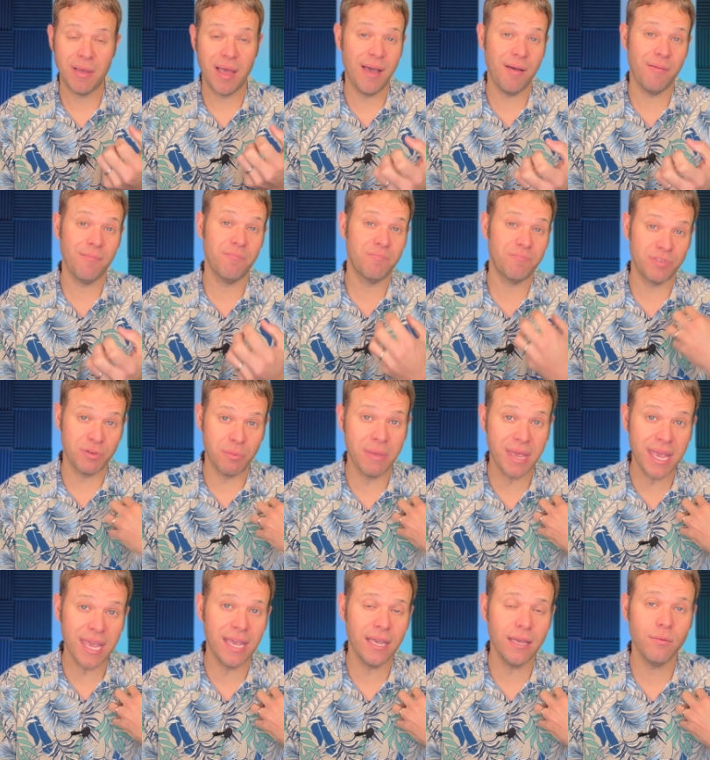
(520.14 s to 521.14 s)
uh, to
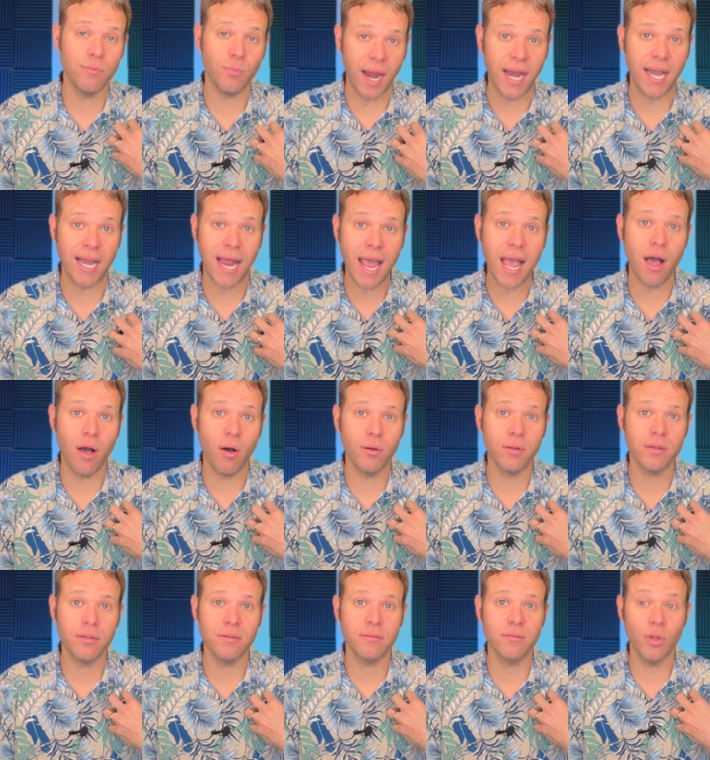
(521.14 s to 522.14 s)
me right
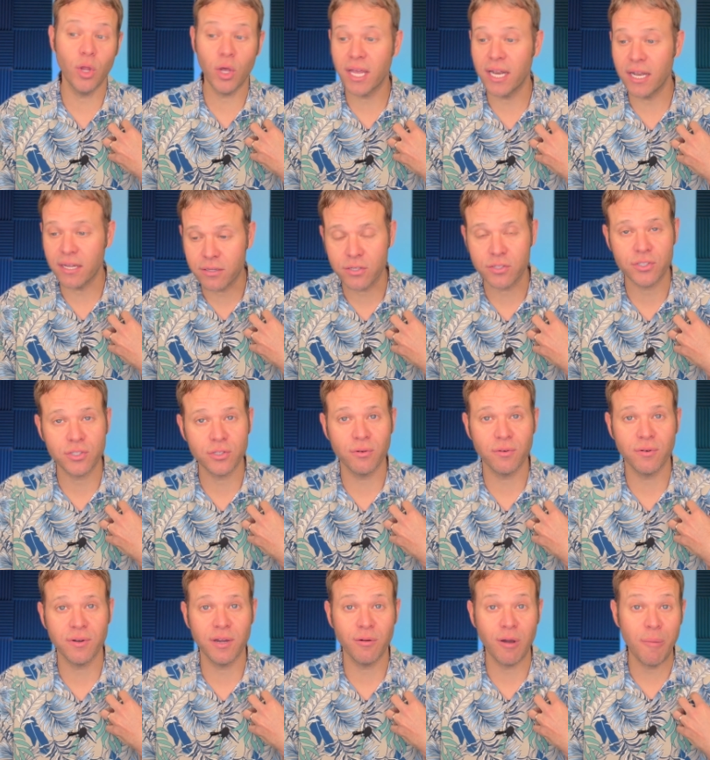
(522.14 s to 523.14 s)
now and looking at this
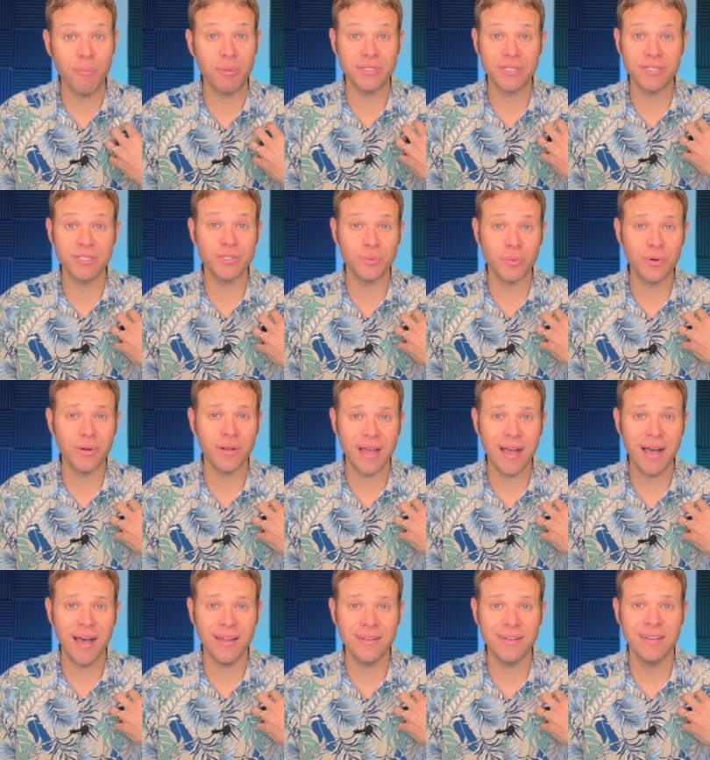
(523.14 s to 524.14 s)
story represents the word of
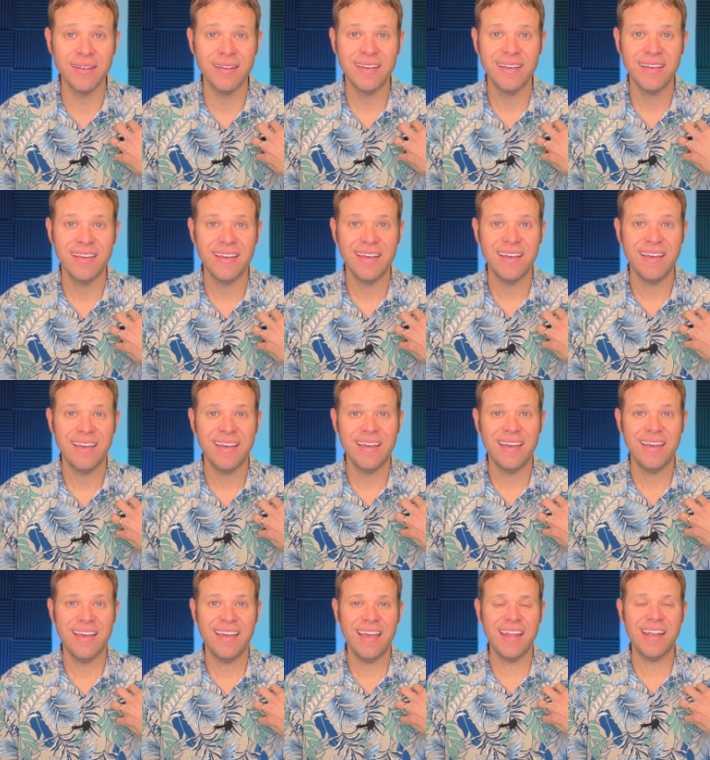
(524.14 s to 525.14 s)
god
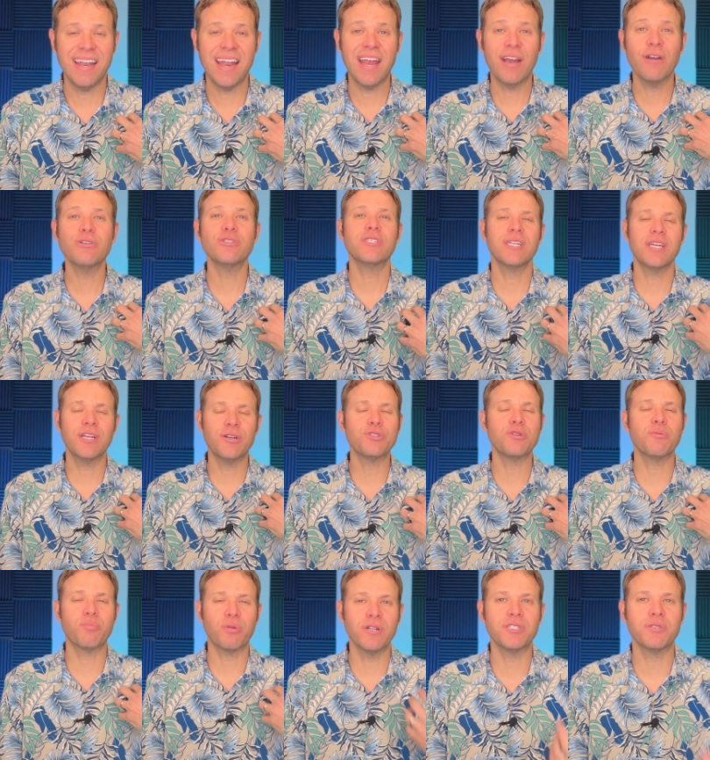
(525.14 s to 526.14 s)
and here's,
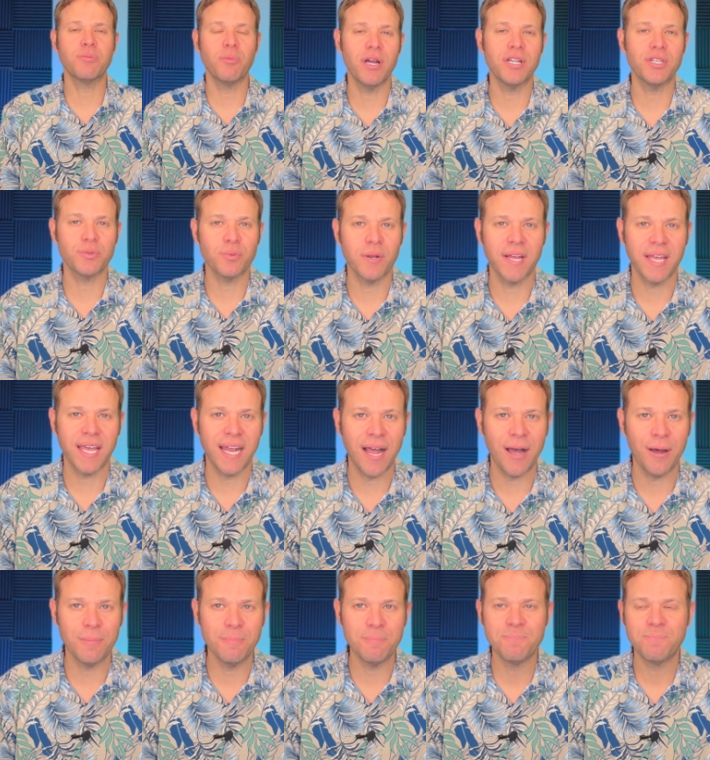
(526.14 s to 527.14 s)
here's the principle I just want to get
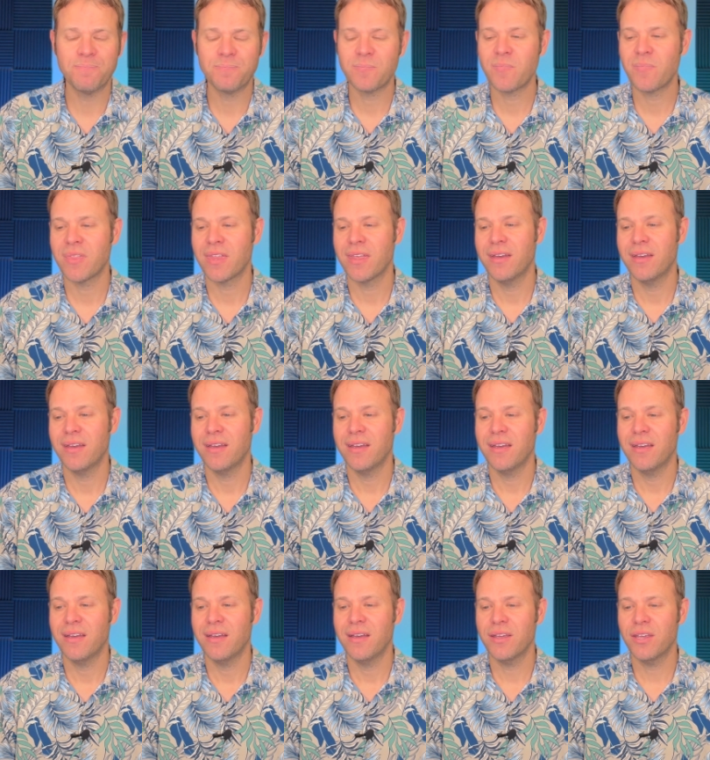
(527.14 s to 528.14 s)
out.
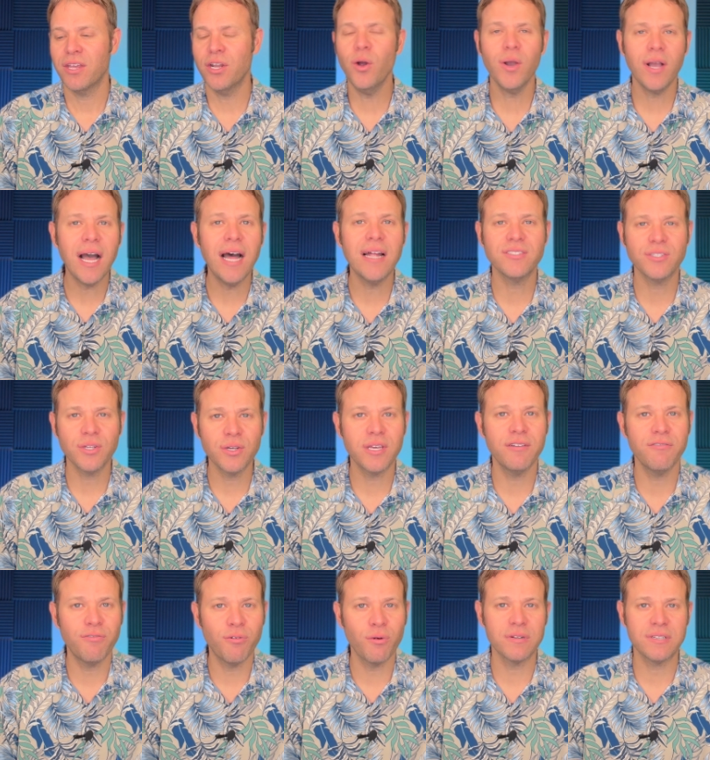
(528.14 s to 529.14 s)
You know what God's
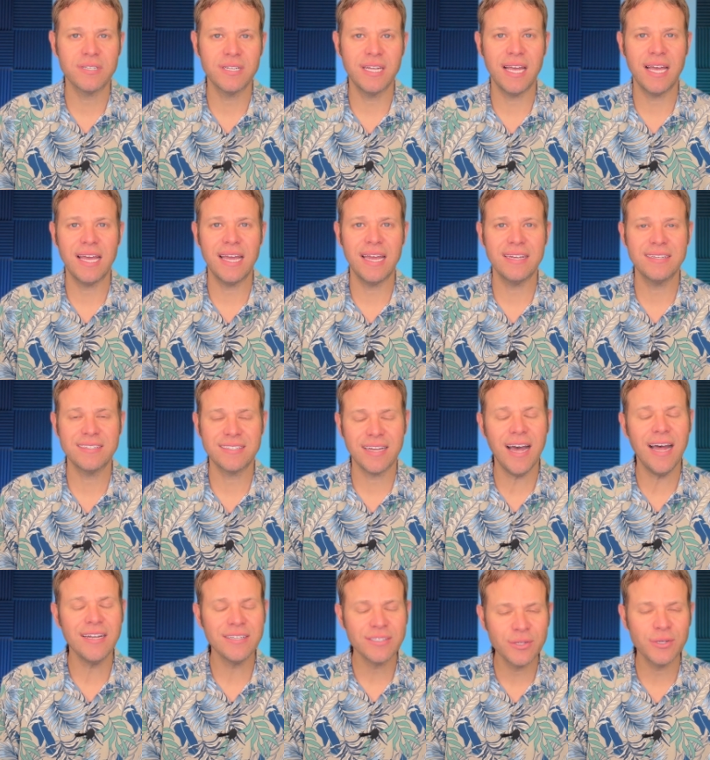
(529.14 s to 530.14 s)
looking for today is
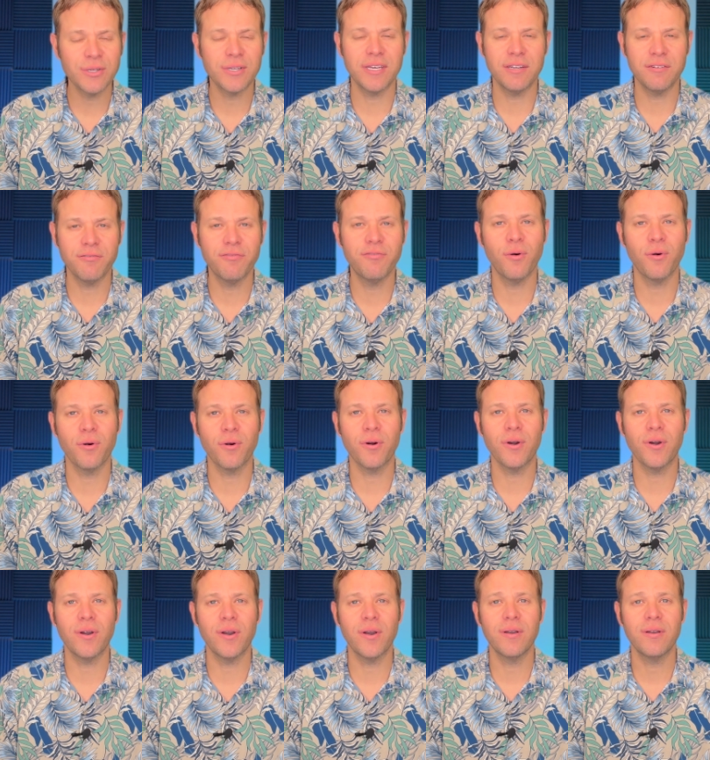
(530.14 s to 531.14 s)
God's looking
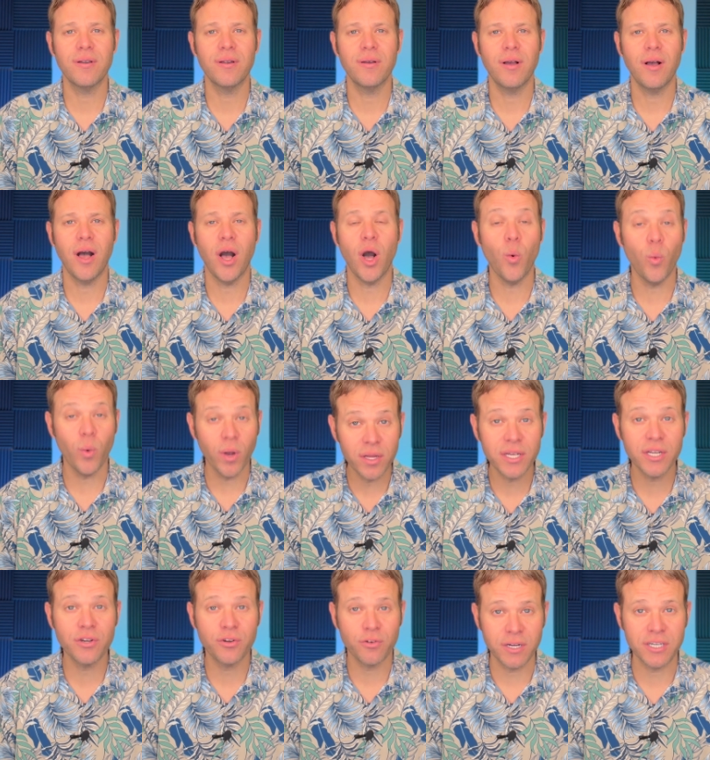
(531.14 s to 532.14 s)
for a
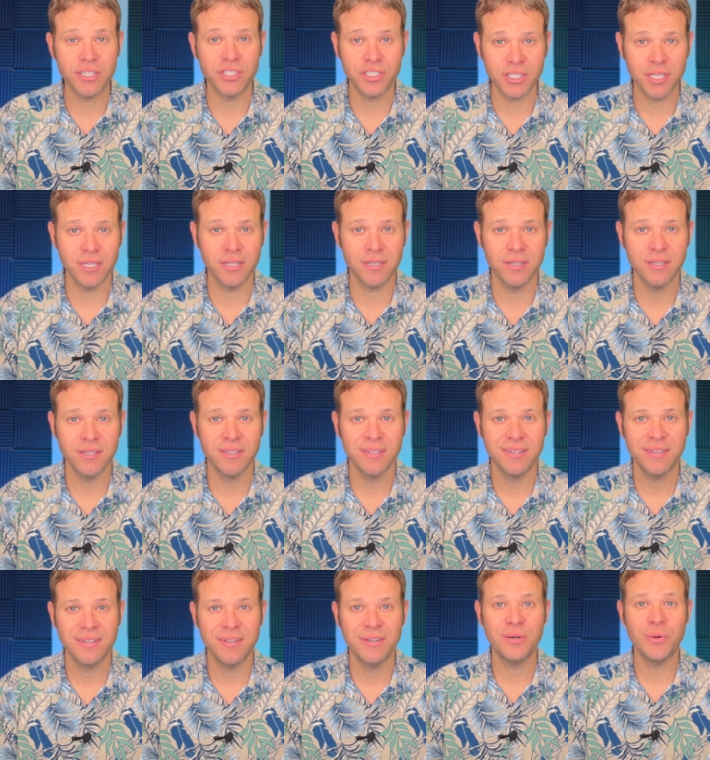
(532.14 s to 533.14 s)
willing Christian
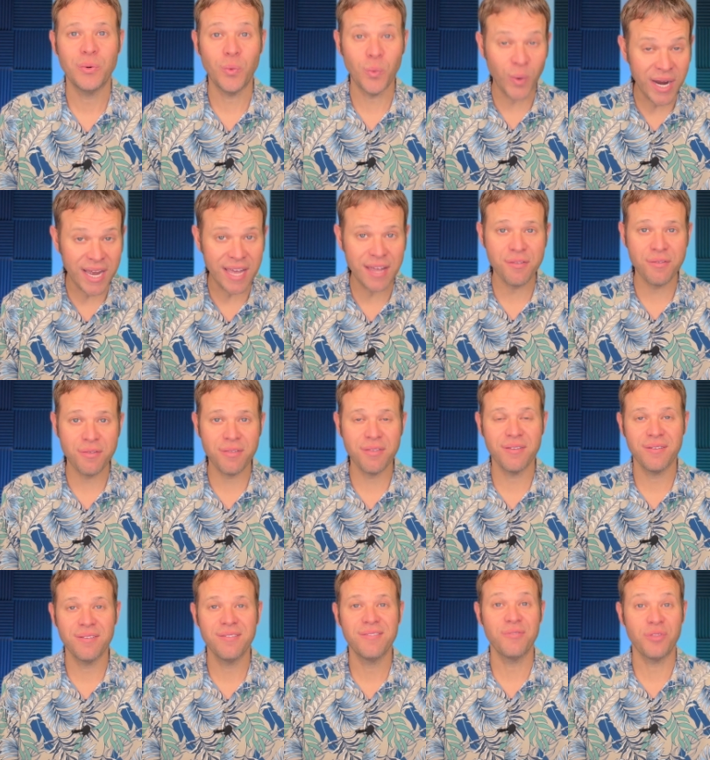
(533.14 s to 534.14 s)

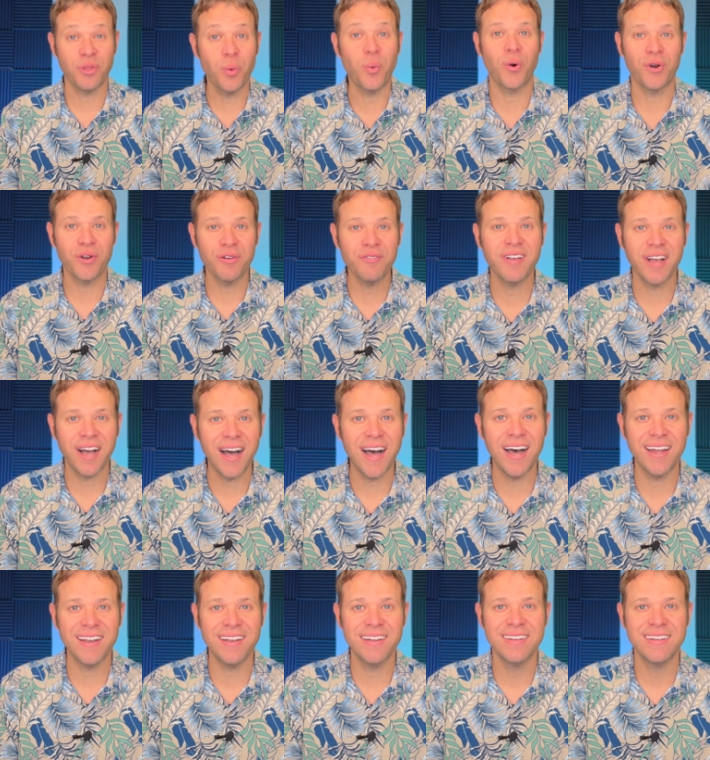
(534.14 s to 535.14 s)
with the Word of
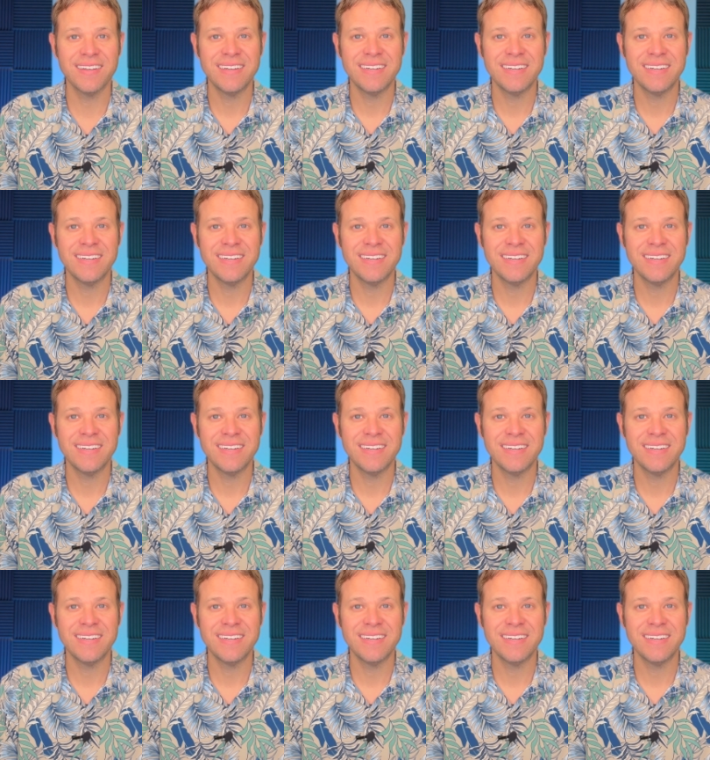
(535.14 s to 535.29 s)
God